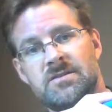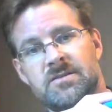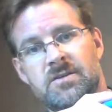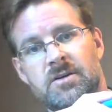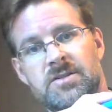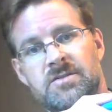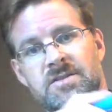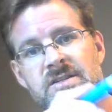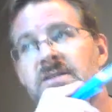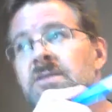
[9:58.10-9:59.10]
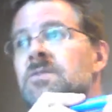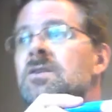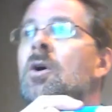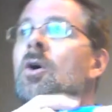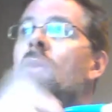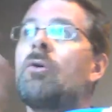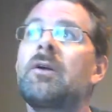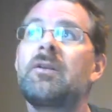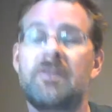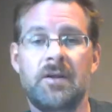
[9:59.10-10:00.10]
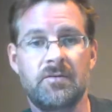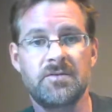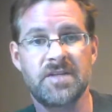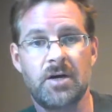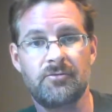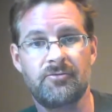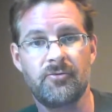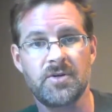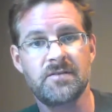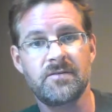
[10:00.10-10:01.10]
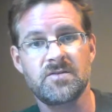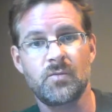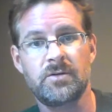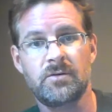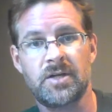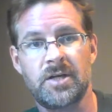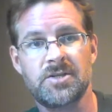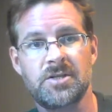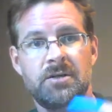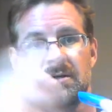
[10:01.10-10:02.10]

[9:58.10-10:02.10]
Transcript: circuitry systems, or anything through its outer force of its window connection.